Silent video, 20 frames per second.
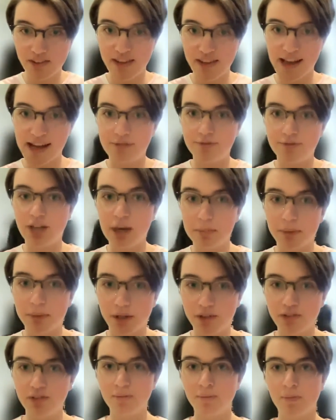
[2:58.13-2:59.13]
set of
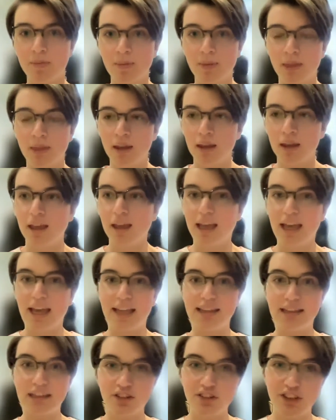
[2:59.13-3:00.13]
numbers
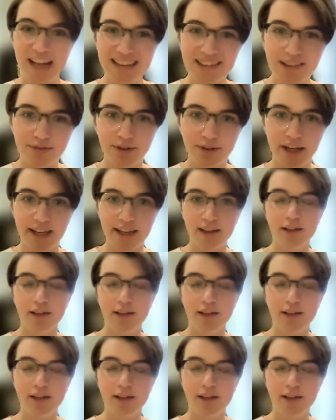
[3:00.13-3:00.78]
and then classify it.